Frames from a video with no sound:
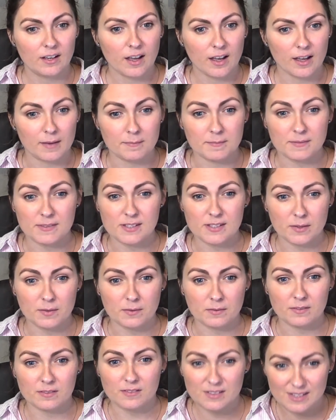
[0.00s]
And so
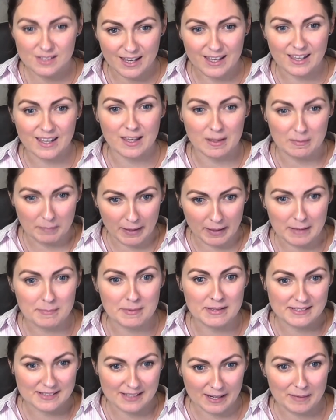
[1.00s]
taking
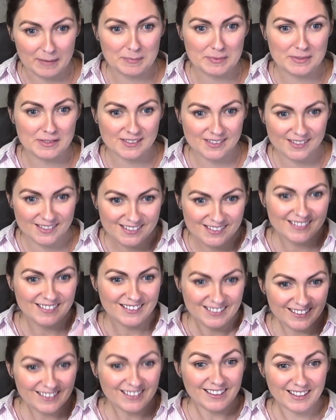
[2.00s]
baby steps
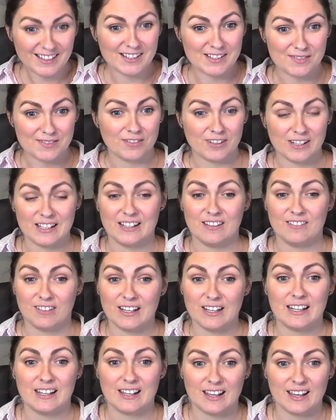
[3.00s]
is really,
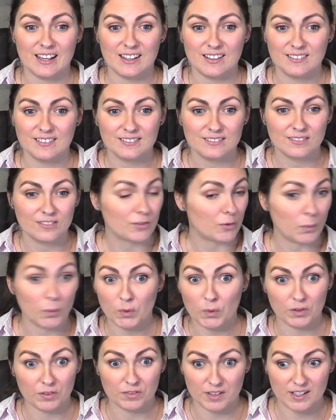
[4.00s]
really key through
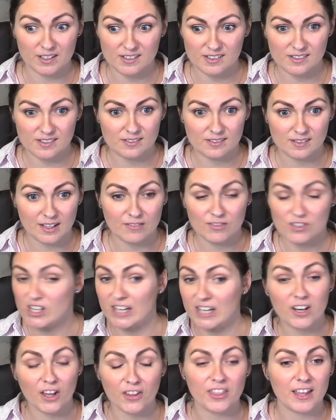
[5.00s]
all of it. If you
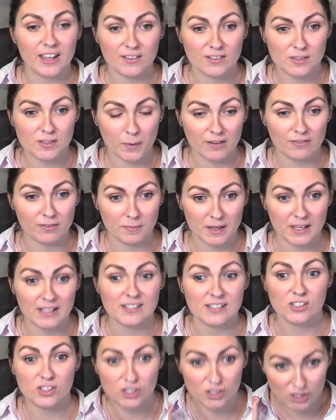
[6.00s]
take nothing else away from
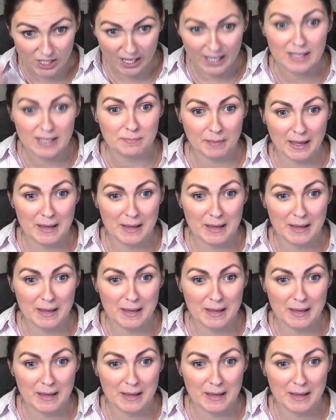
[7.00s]
this, take